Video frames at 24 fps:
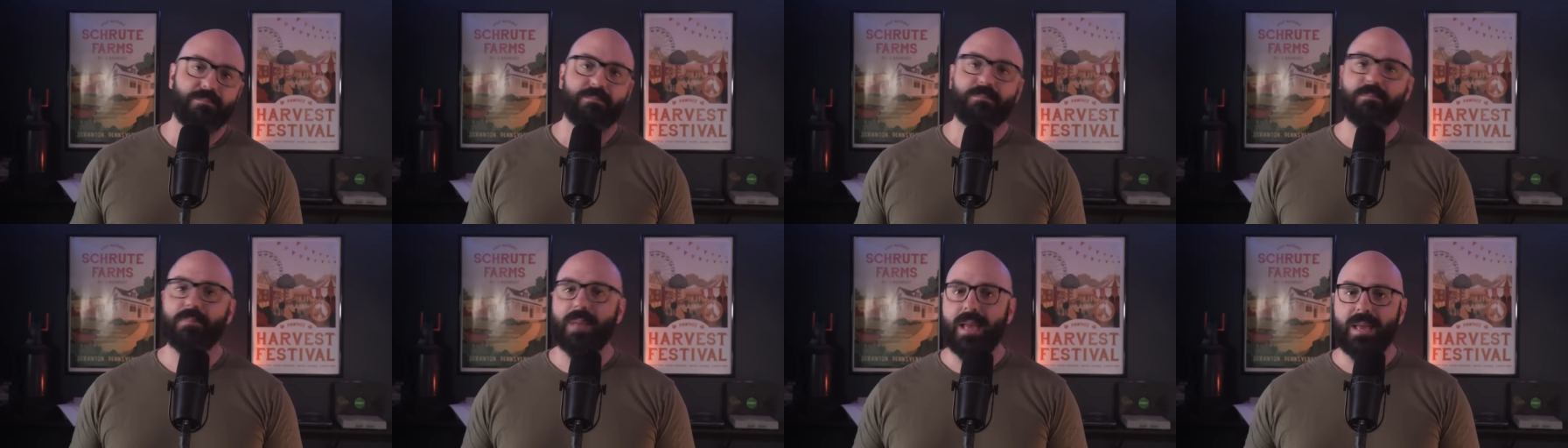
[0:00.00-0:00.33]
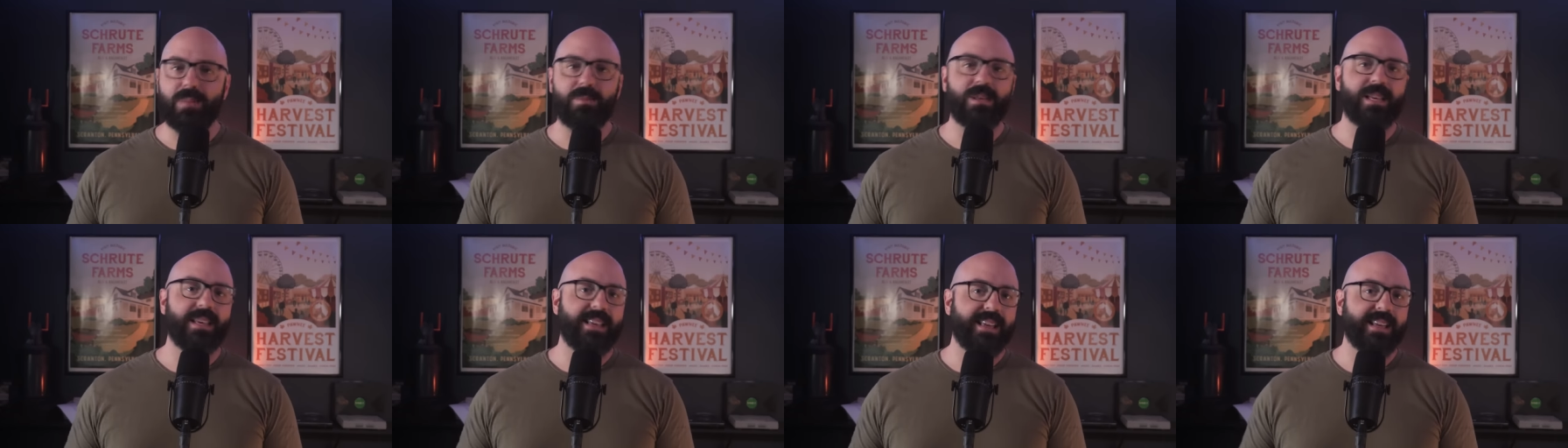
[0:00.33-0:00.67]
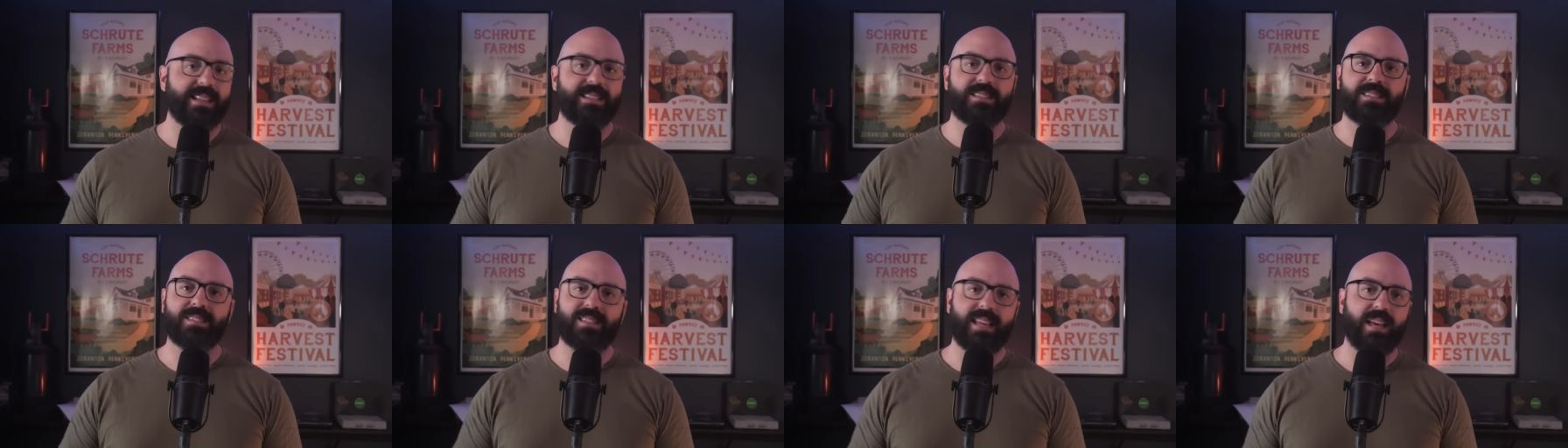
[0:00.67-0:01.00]
maybe
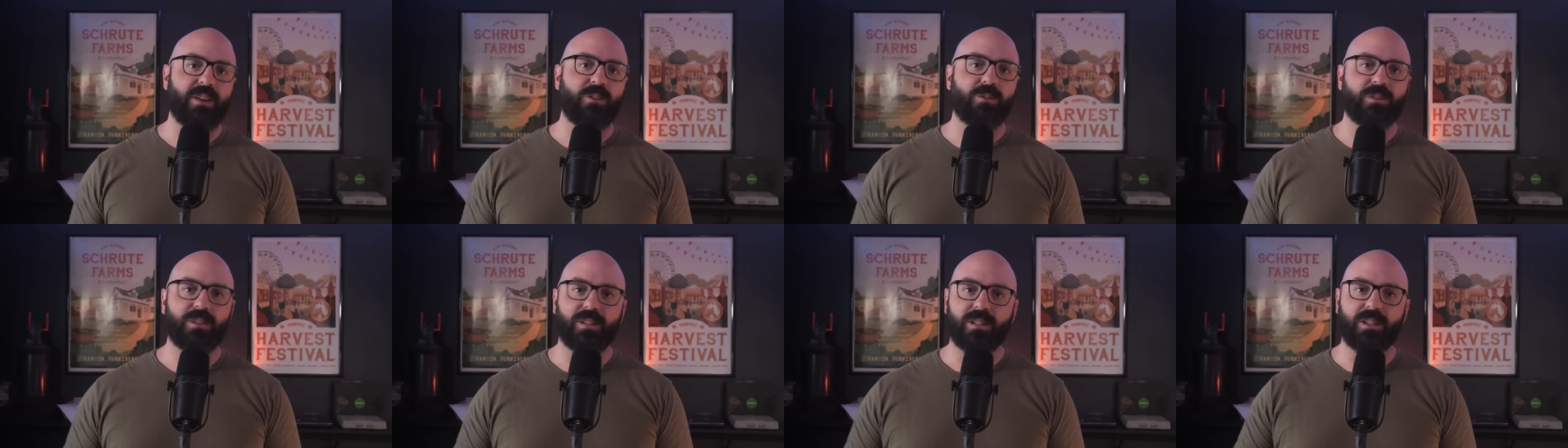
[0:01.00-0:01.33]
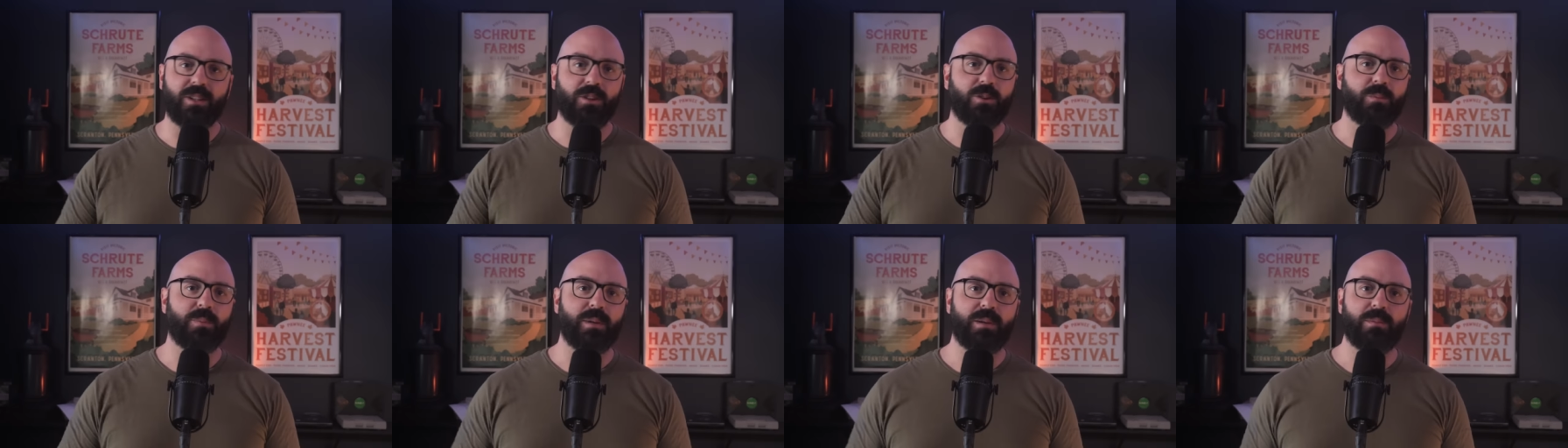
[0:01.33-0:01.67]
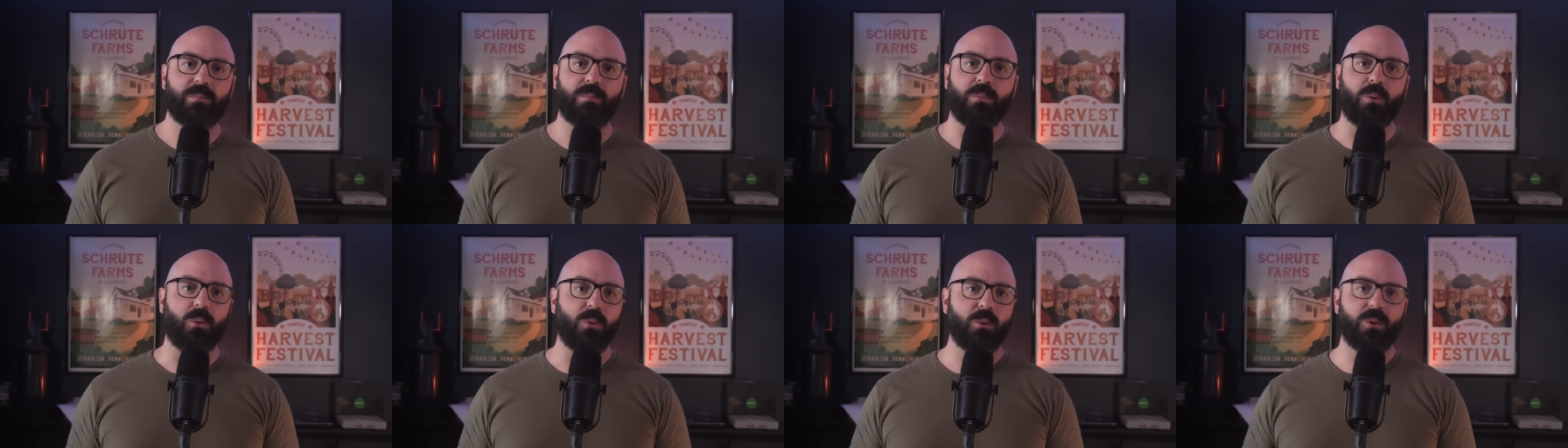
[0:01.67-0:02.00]
get settled a little bit
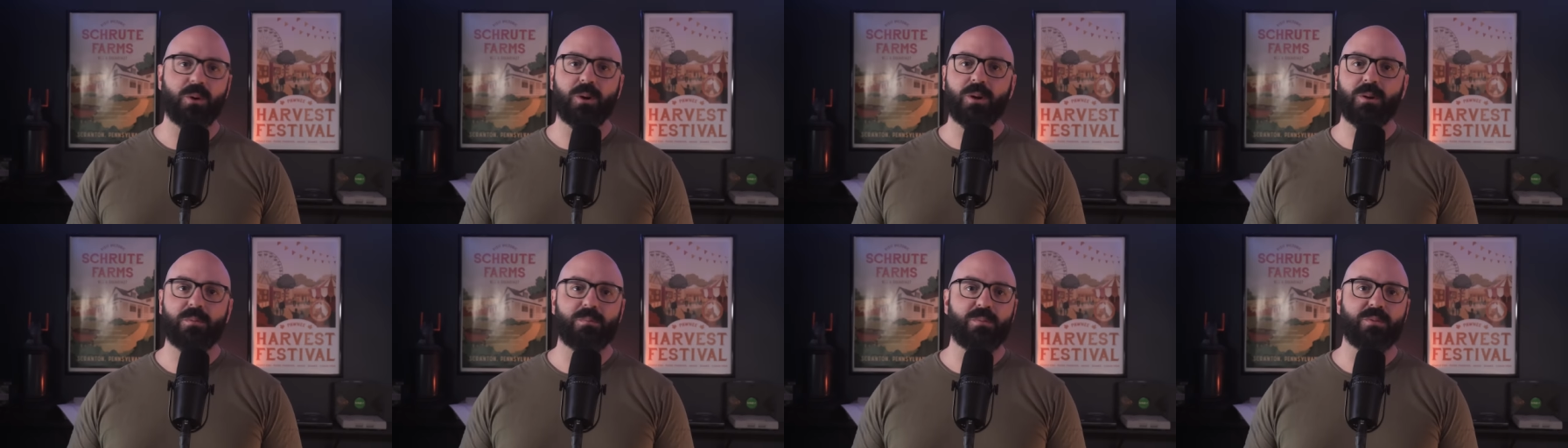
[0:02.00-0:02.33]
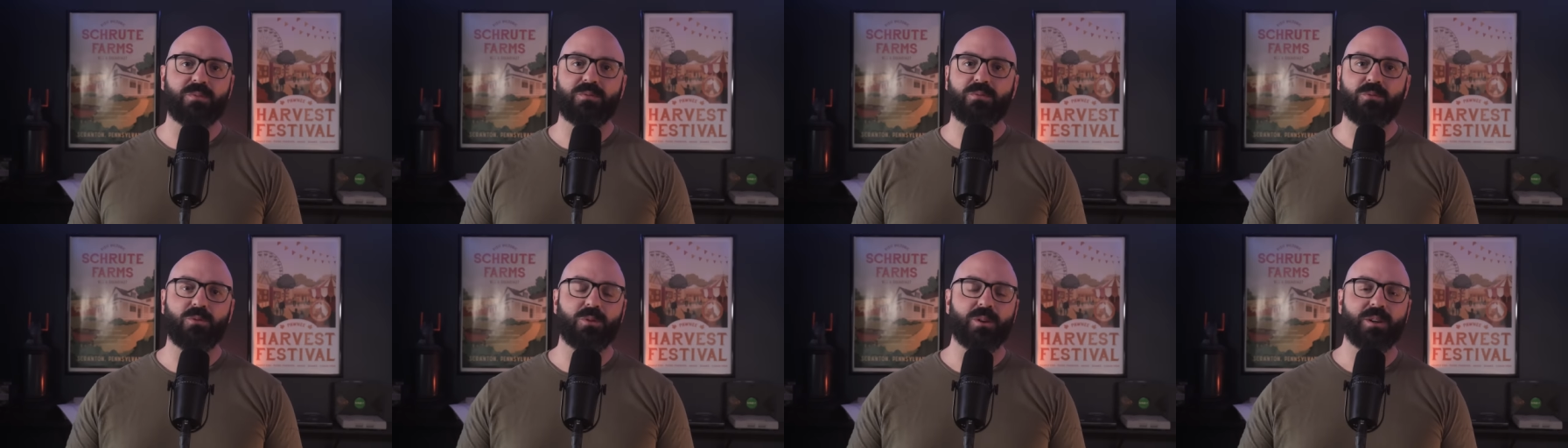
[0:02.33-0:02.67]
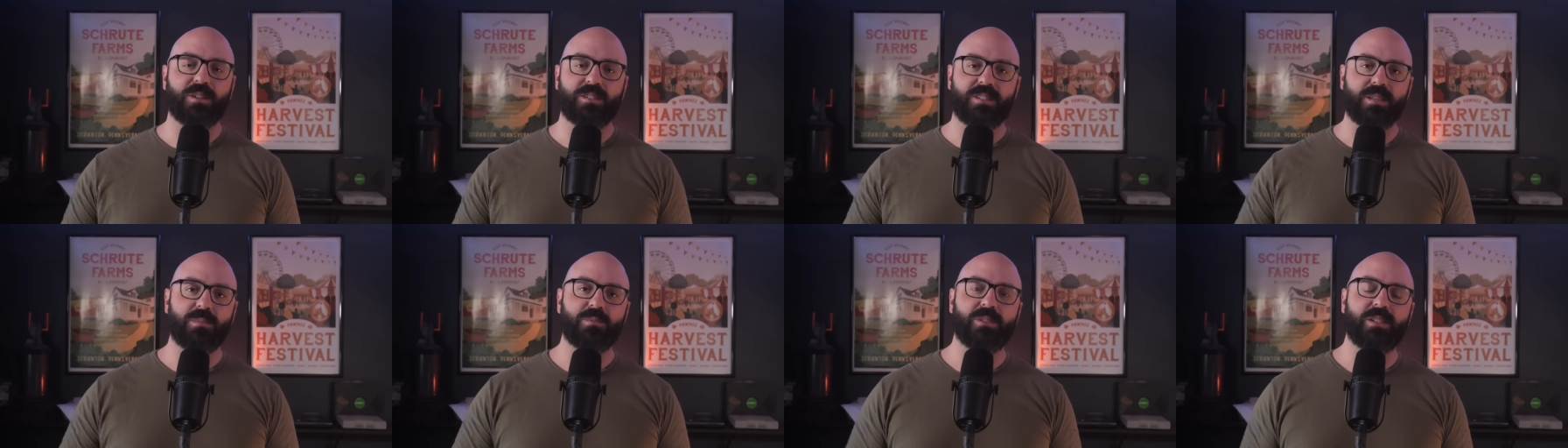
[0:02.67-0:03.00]
more before
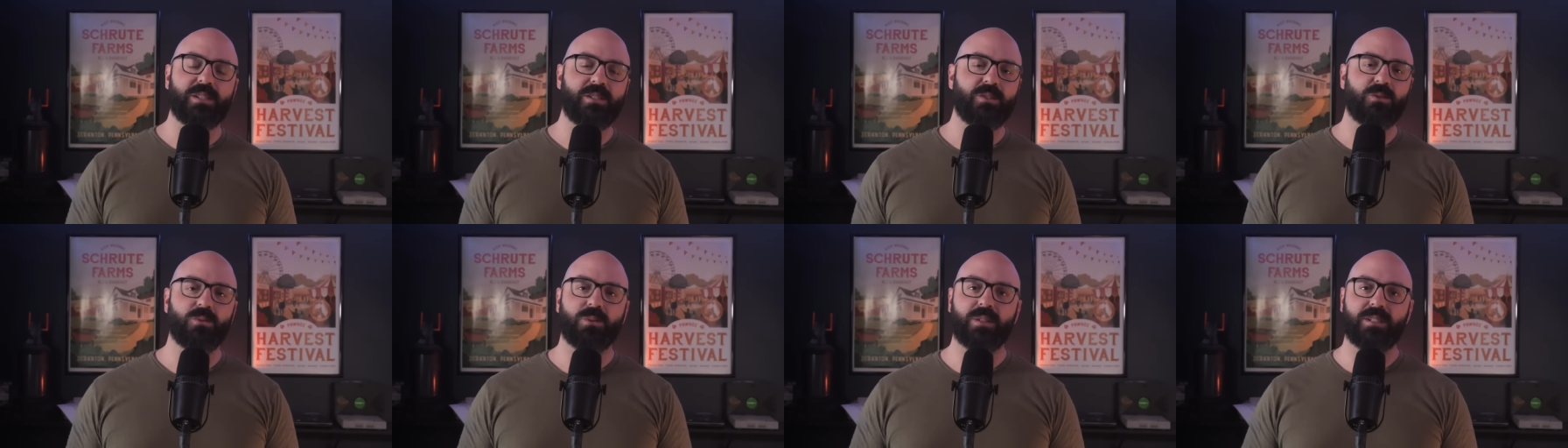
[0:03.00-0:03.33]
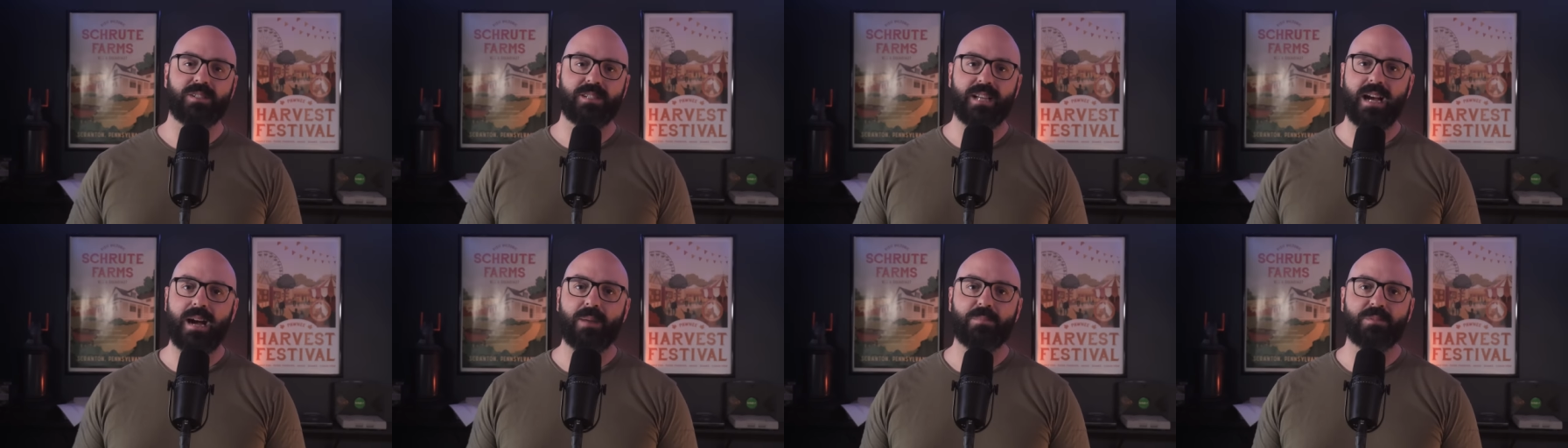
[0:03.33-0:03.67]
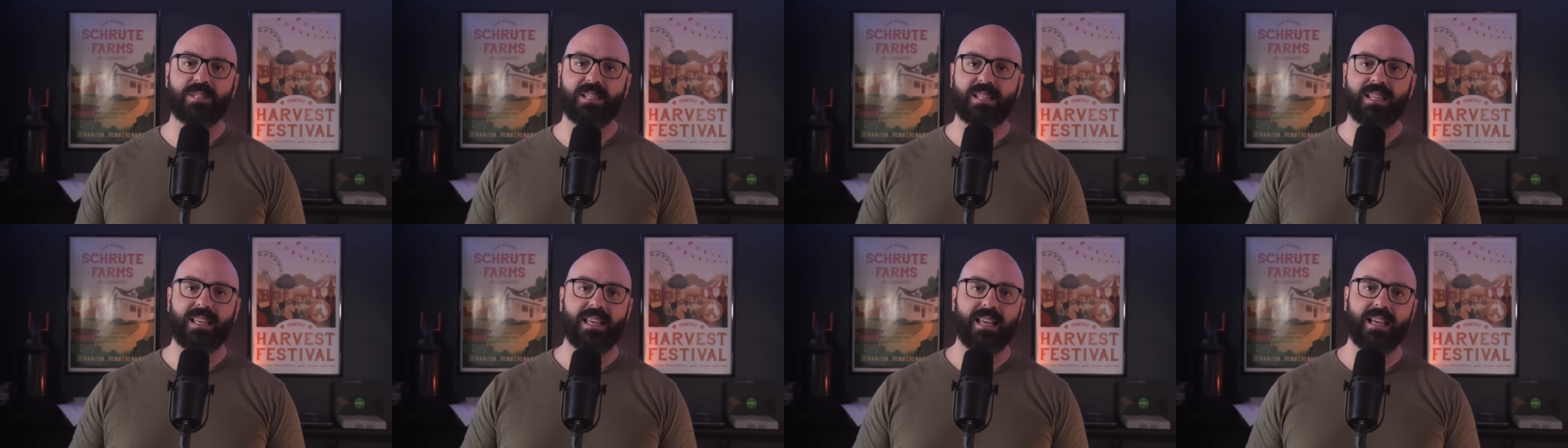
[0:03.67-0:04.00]
attempting to
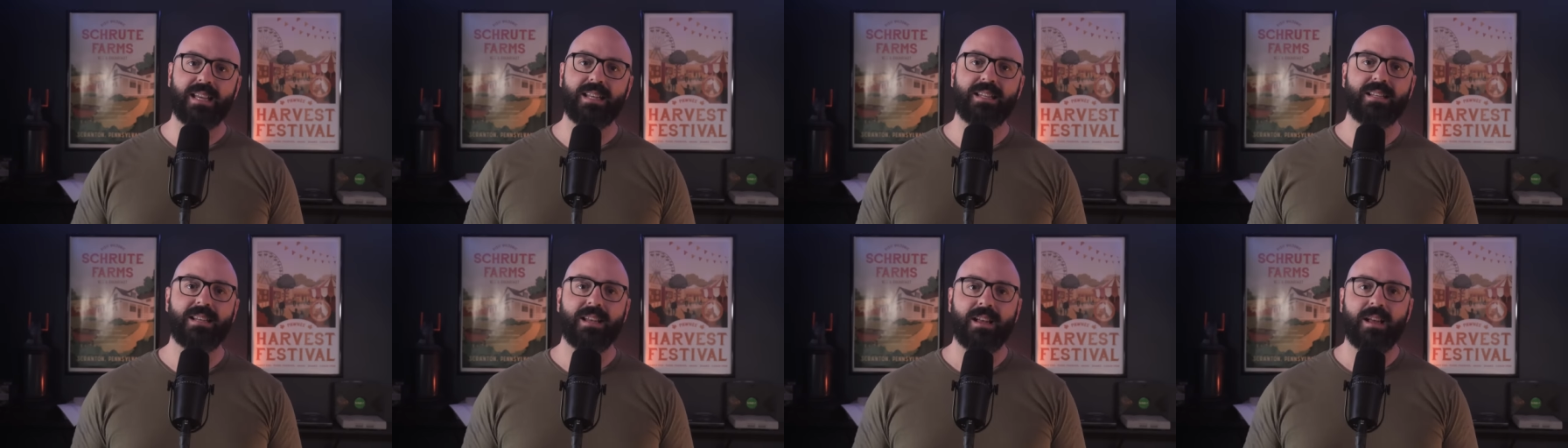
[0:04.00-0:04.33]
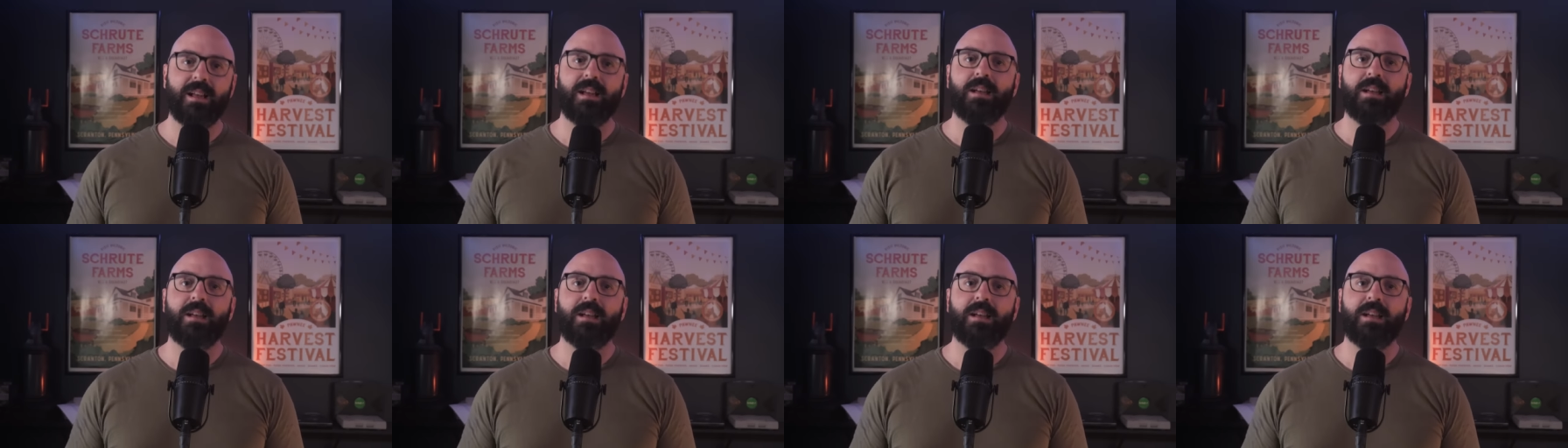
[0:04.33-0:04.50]
adopt a kid.